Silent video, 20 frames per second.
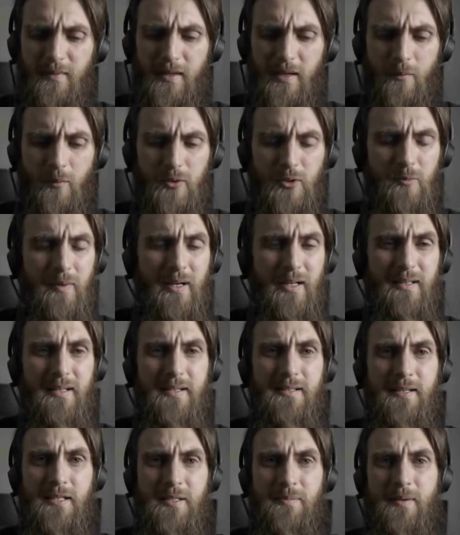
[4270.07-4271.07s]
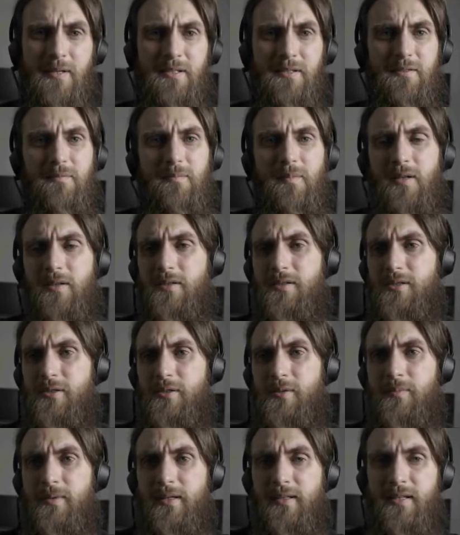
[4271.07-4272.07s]
when you make these expensive mahars, you
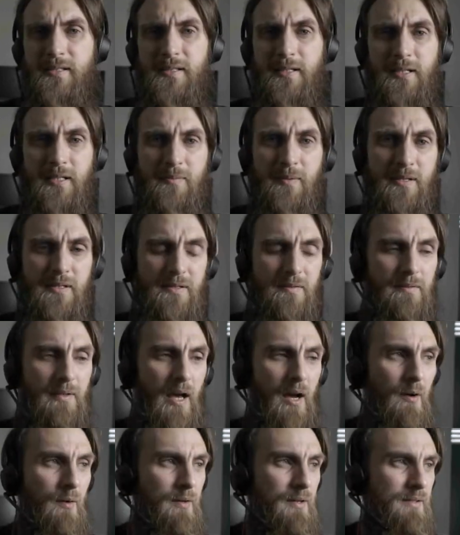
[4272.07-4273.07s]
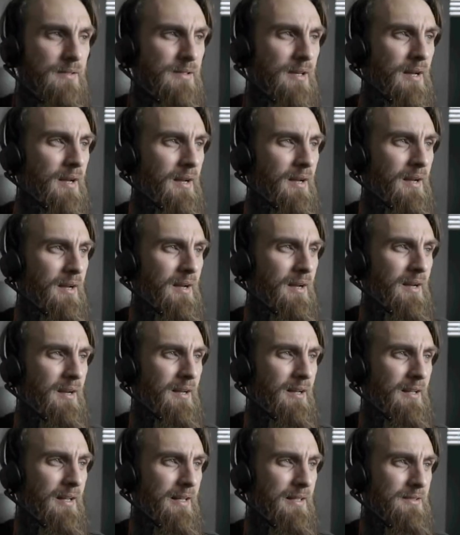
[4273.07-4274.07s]
make these expensive dowries,
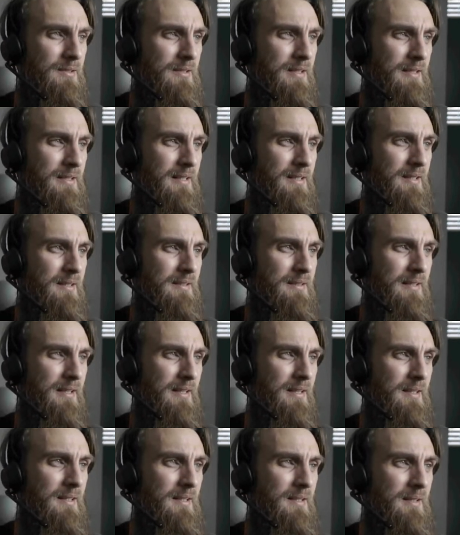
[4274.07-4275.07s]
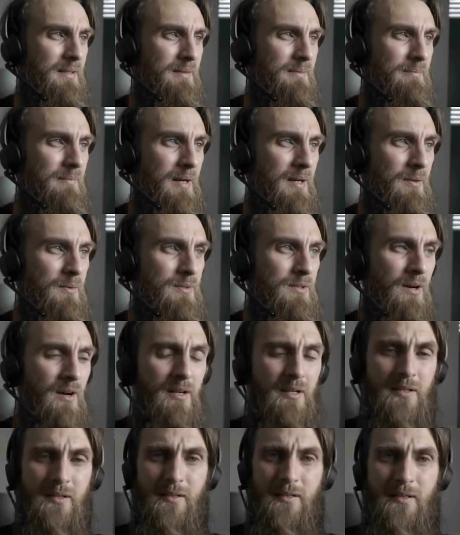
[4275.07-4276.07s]
like, dude, at the end of the day, my
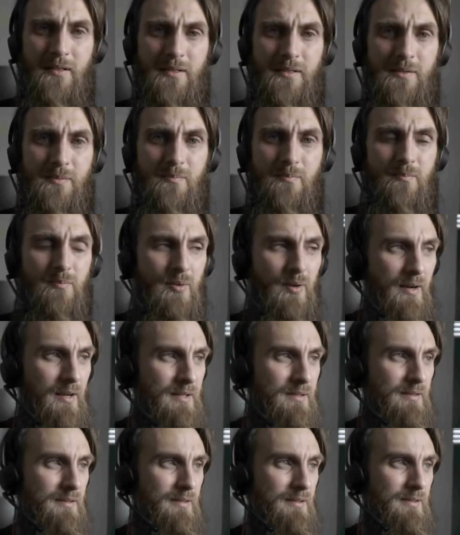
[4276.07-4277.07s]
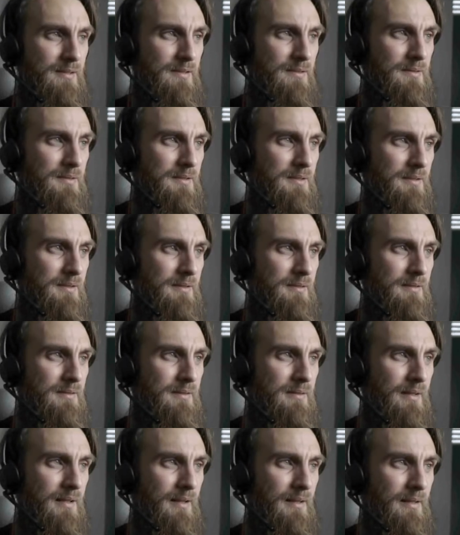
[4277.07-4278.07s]
daughter is priceless, dude.
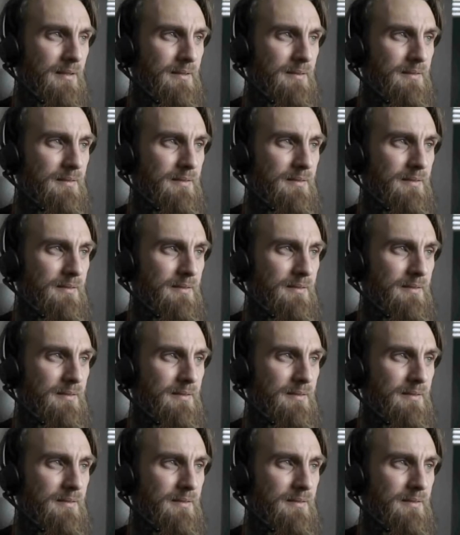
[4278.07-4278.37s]
Like,